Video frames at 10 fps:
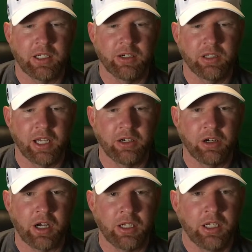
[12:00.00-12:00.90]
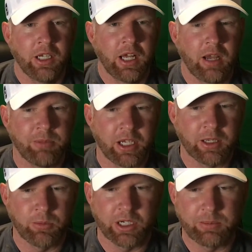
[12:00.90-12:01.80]
here later on. I'm
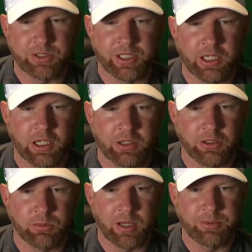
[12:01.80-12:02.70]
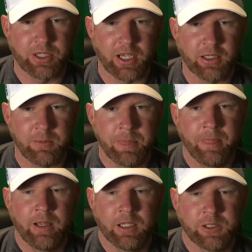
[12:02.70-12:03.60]
liking what I'm seeing on this website.
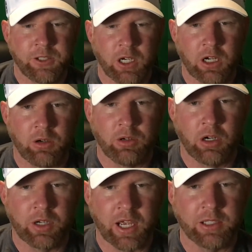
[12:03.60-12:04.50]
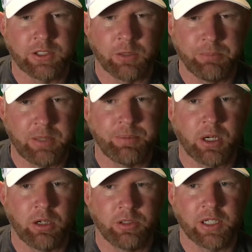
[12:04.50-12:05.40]
So, okay, so B
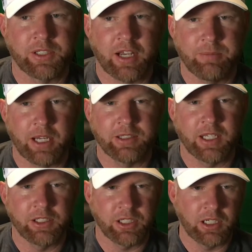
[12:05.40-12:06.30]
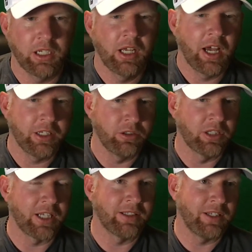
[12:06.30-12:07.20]
Pro does have my attention. I do
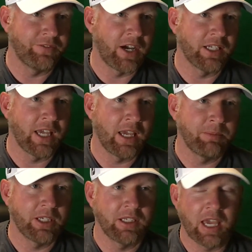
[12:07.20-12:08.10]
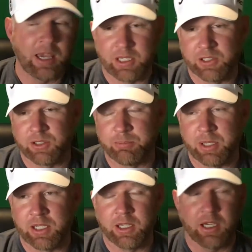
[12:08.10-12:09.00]
like DeFi gaming. Gaming is a
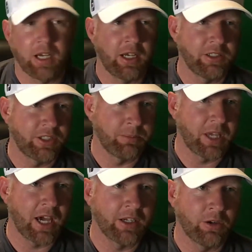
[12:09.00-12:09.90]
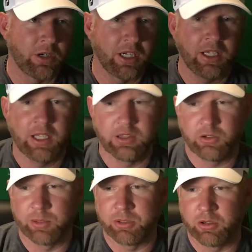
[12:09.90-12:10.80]
big subcategory in the
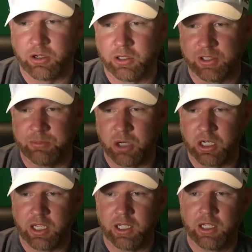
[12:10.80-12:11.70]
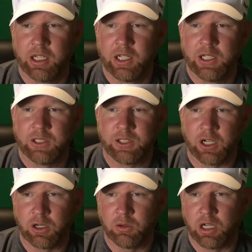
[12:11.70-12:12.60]
cryptocurrency market.
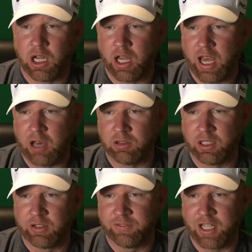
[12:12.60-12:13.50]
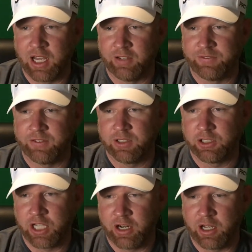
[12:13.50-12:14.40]
So Outlive Life,
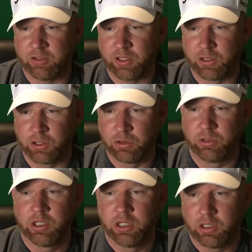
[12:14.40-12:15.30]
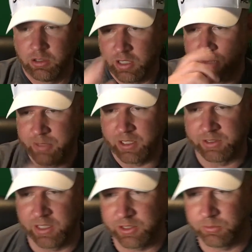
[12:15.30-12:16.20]
shout out to you. You got my
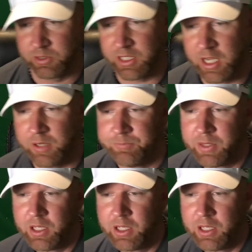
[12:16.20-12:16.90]
attention with that.